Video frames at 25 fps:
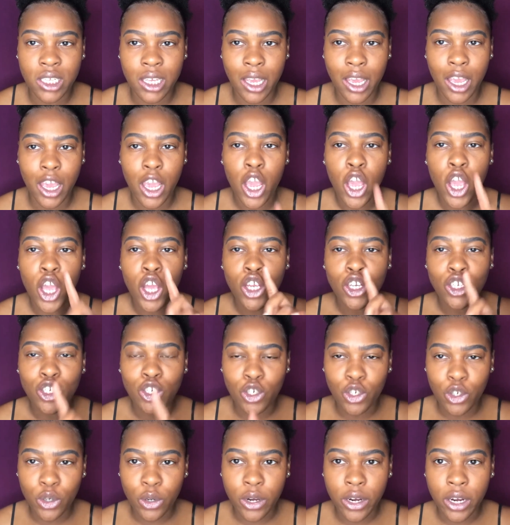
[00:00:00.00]
it
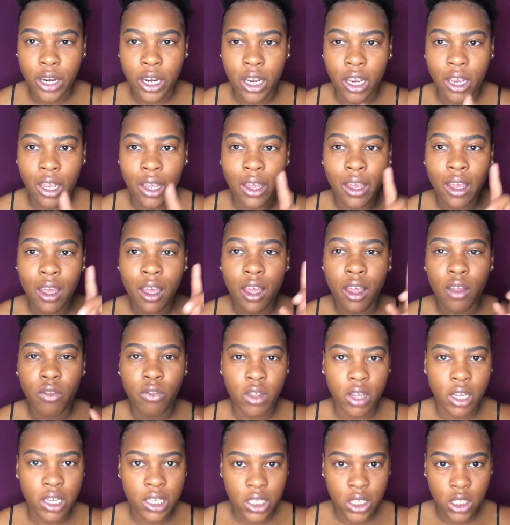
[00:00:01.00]
during
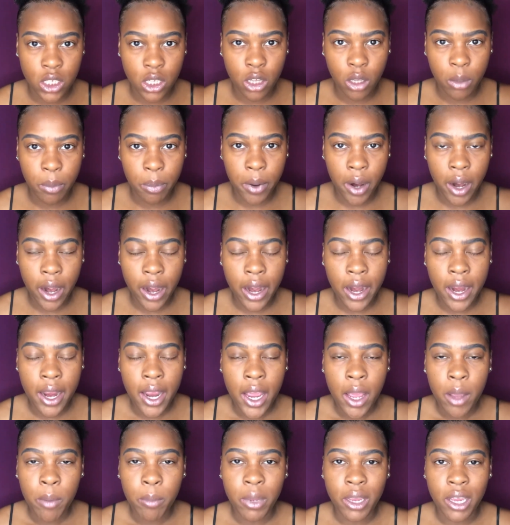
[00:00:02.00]
the concealer part,
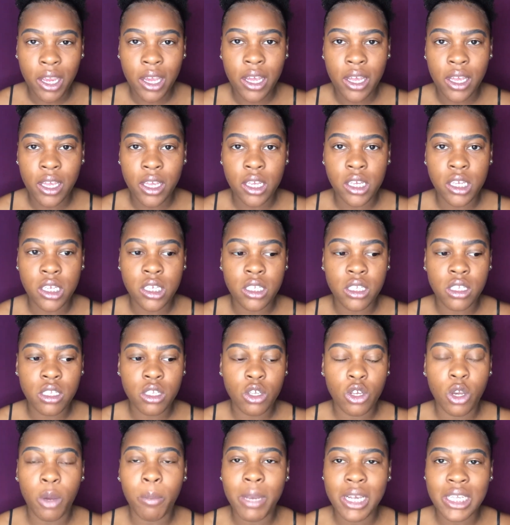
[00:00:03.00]
because
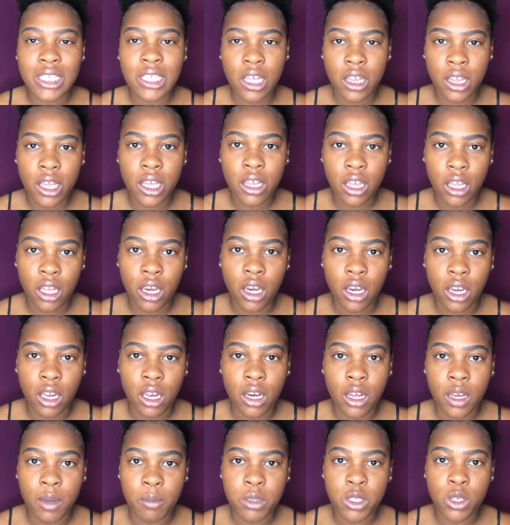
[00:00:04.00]
you're basically cleaning
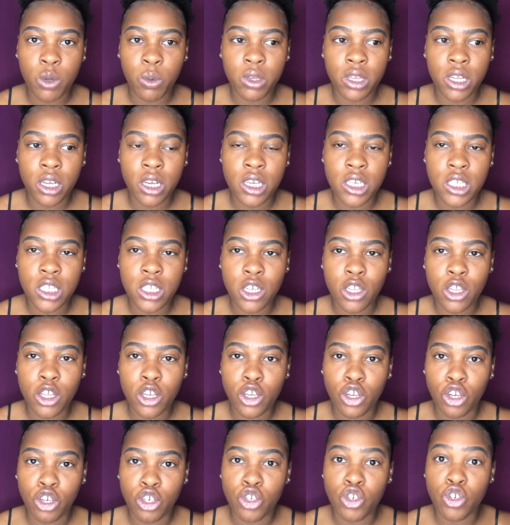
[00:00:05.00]
it up. So with the concealer,
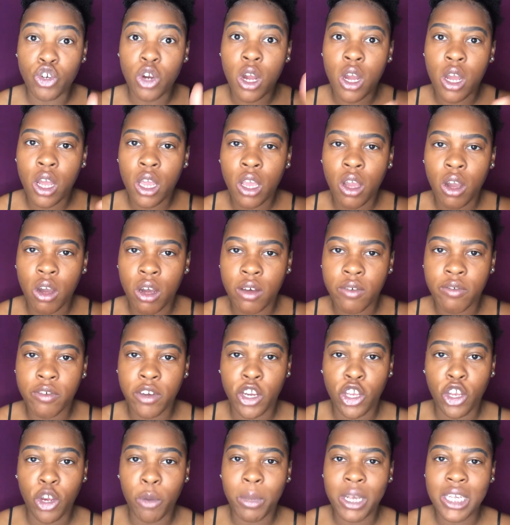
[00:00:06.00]
you're drawing over,
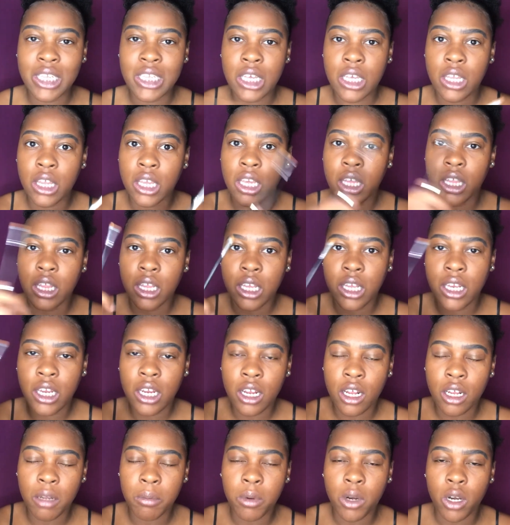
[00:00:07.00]
you're basically
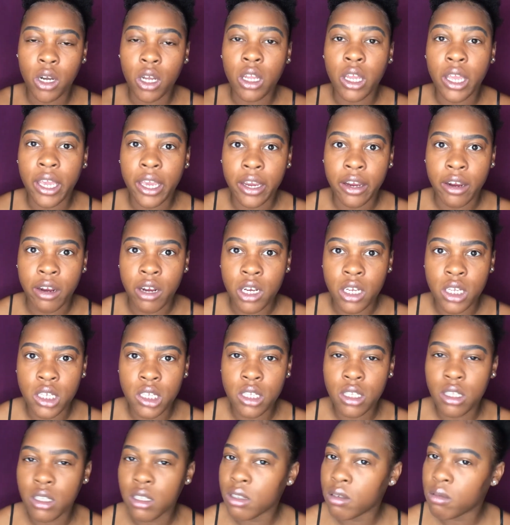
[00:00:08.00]
cleaning up all the
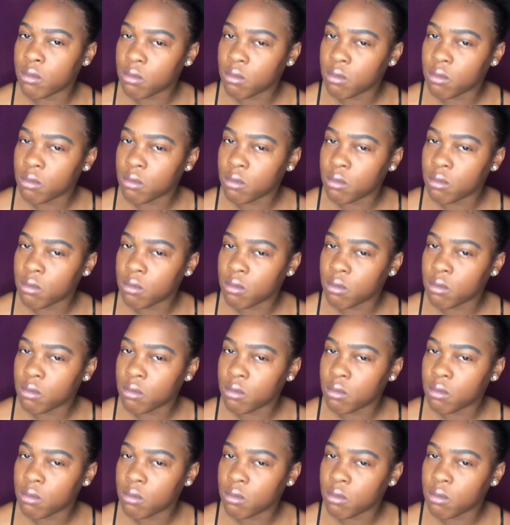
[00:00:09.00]
areas.